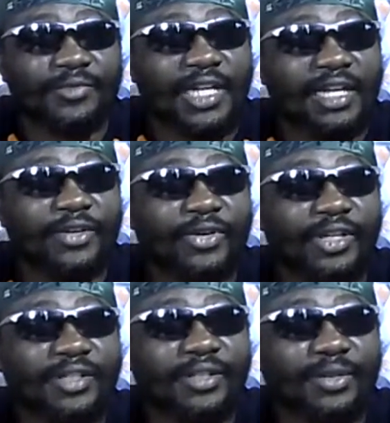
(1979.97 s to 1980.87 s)
High
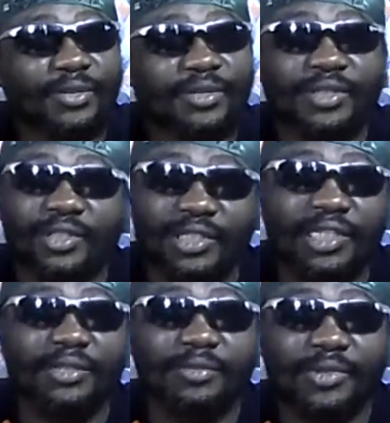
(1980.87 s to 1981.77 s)
grade.
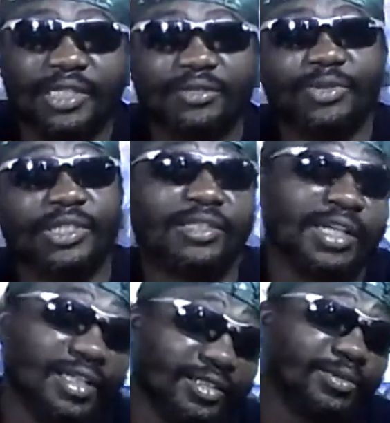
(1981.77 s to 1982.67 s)
Yeah, not well,
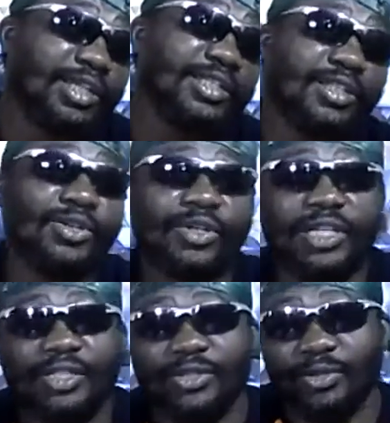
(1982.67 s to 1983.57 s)
yes. I said
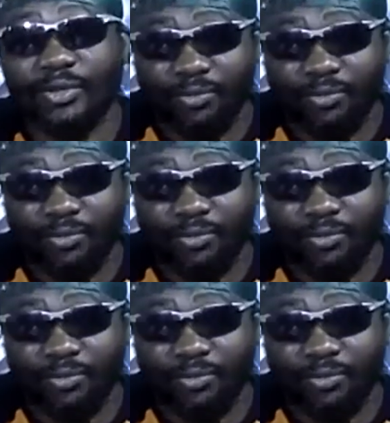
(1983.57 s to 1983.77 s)
cocaine, so